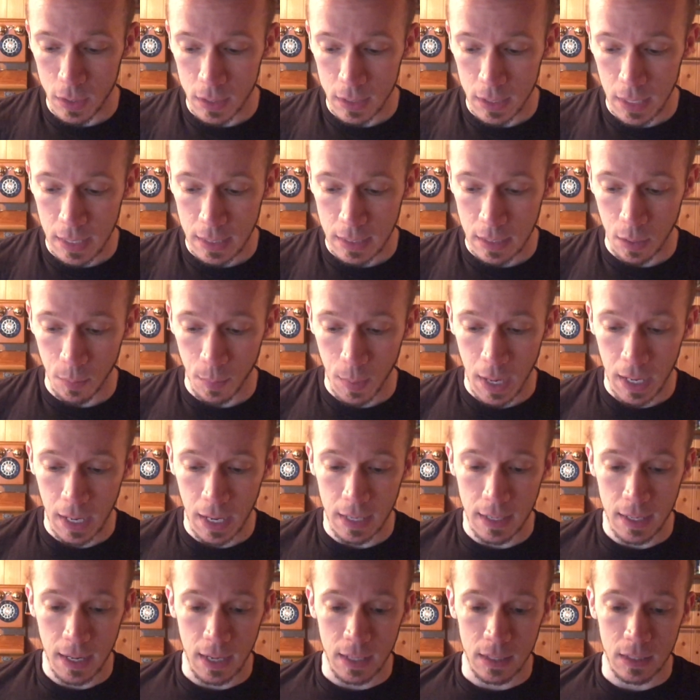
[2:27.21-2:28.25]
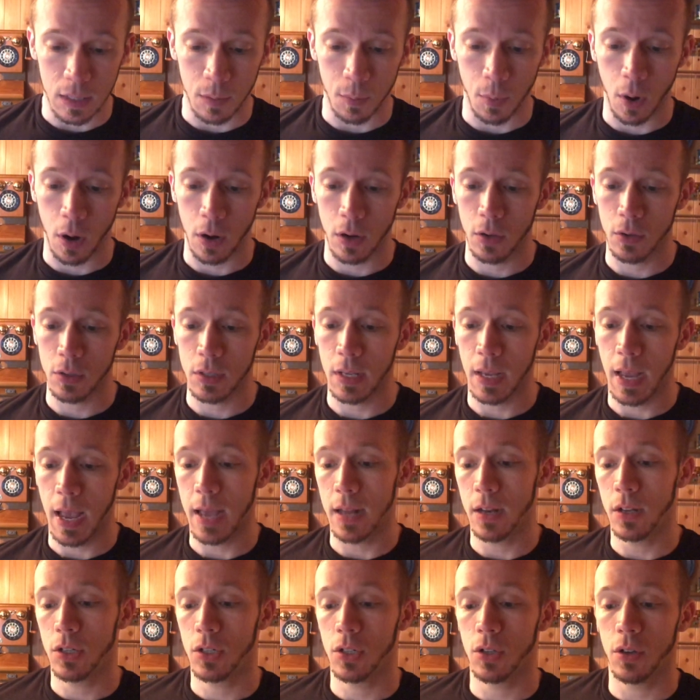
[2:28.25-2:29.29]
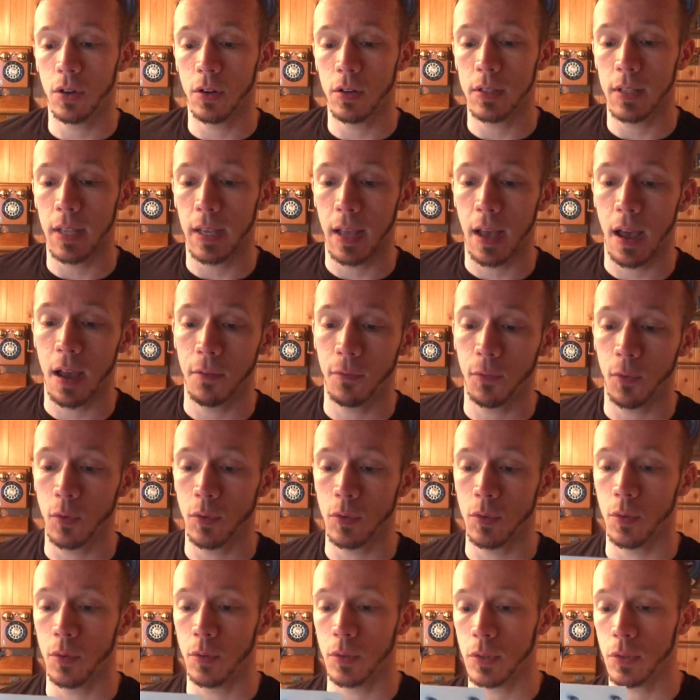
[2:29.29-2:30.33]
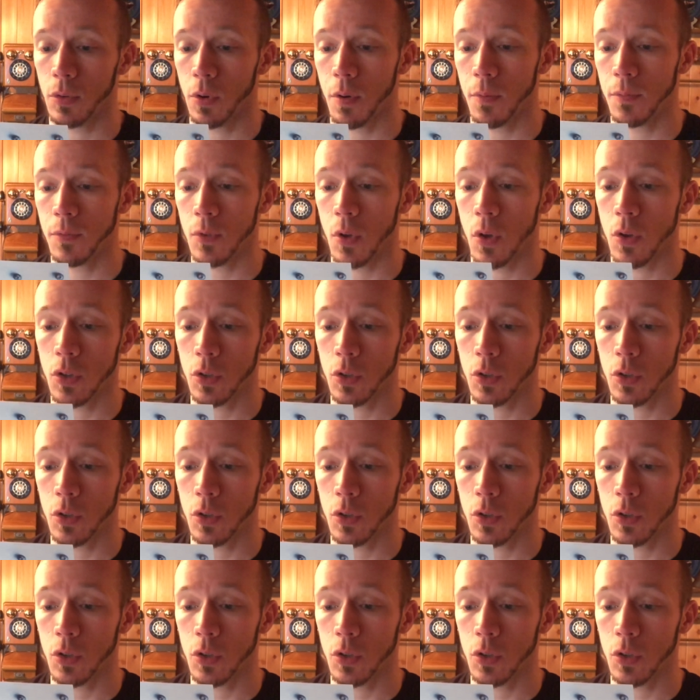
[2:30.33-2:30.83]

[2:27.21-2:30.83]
It's easy to make a tasty bar using added sugars like high fructose syrups,